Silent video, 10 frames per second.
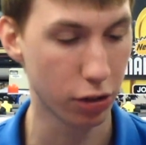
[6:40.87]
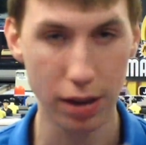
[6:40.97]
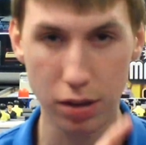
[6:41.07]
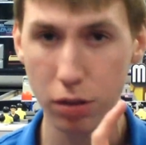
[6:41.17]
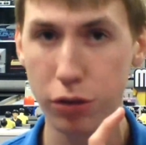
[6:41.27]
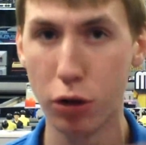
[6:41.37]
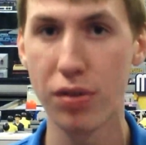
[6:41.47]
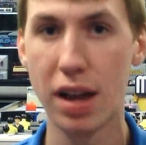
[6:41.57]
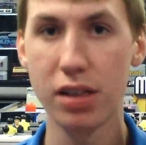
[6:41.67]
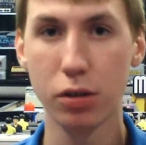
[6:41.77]
So I don't know
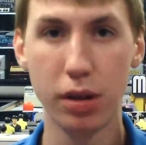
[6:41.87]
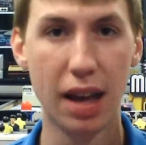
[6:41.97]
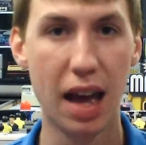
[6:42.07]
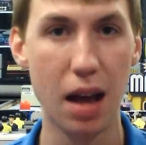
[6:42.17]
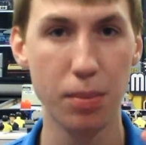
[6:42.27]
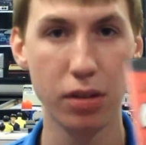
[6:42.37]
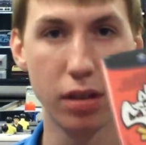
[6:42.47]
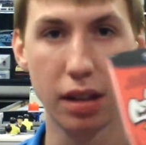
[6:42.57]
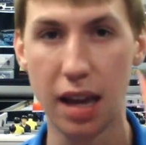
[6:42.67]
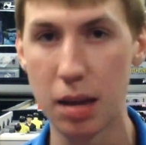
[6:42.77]
if that's going to happen to the